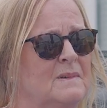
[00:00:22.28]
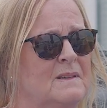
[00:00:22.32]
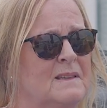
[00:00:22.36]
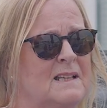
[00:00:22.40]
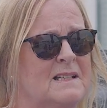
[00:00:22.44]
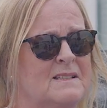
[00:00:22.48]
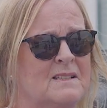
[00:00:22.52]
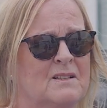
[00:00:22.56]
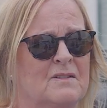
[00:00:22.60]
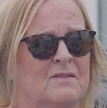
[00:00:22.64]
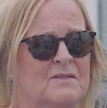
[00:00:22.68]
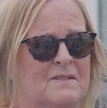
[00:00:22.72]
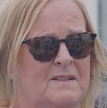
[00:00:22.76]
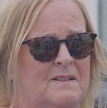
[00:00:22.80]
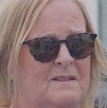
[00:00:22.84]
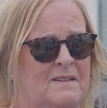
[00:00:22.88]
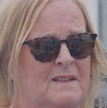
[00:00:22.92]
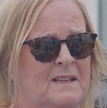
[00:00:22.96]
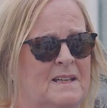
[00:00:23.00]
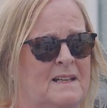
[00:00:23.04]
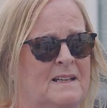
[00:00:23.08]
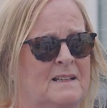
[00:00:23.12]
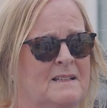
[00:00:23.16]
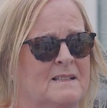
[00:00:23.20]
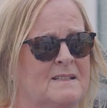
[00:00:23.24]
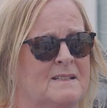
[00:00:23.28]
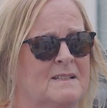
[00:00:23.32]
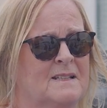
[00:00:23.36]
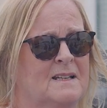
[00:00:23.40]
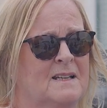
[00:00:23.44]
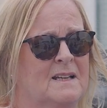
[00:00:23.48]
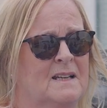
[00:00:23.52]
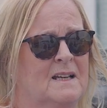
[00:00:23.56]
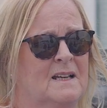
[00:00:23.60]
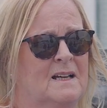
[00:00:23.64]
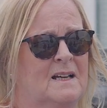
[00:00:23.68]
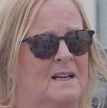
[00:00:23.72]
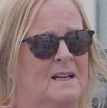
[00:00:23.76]
There's lots of things.
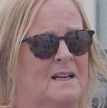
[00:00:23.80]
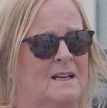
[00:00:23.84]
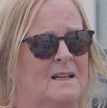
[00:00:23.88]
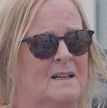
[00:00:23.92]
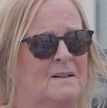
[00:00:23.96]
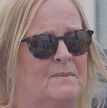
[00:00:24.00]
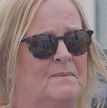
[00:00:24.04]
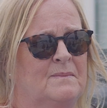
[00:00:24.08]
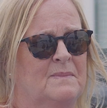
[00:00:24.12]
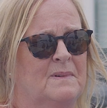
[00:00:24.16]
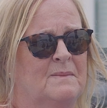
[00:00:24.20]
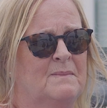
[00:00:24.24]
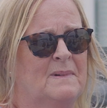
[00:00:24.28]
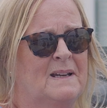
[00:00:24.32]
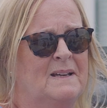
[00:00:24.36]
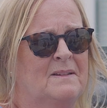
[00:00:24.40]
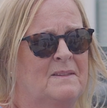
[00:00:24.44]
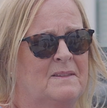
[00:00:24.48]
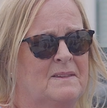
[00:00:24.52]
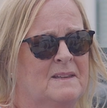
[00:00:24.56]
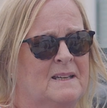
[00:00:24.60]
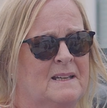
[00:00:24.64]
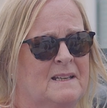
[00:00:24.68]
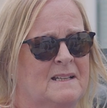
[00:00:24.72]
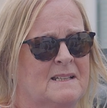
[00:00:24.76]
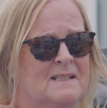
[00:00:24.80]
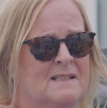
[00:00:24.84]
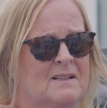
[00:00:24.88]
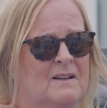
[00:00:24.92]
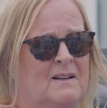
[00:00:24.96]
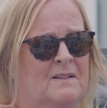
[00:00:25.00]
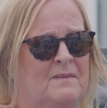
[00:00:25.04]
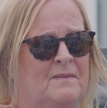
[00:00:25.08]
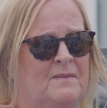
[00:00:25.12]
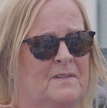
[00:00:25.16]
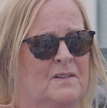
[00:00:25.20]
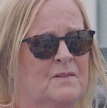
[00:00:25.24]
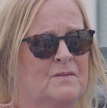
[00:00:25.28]
The main thing is
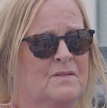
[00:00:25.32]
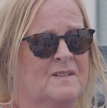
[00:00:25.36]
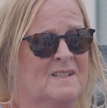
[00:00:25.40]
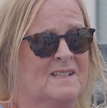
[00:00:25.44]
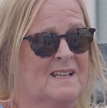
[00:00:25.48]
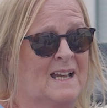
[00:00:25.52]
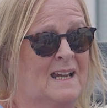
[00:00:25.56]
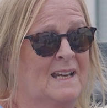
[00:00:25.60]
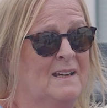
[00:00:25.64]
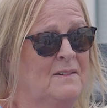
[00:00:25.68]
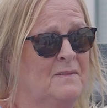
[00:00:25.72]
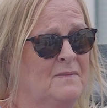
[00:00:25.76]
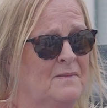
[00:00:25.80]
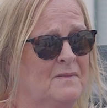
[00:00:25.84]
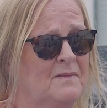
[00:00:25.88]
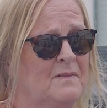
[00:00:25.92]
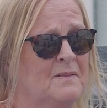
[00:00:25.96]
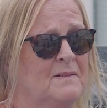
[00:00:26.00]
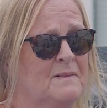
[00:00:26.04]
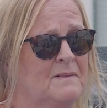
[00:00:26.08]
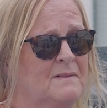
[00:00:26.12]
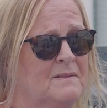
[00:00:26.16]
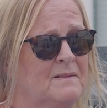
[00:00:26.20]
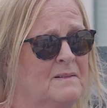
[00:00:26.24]
I feel safe.